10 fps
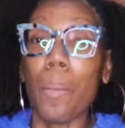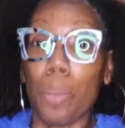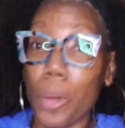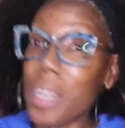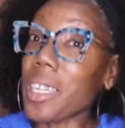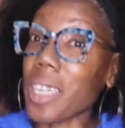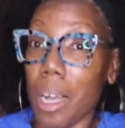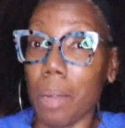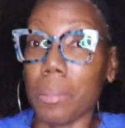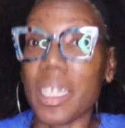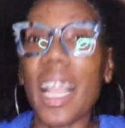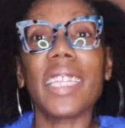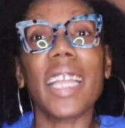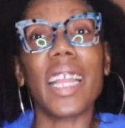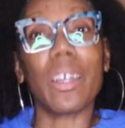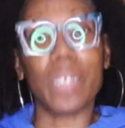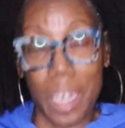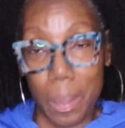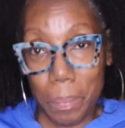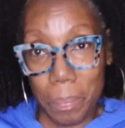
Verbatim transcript: Brida comes and hears him.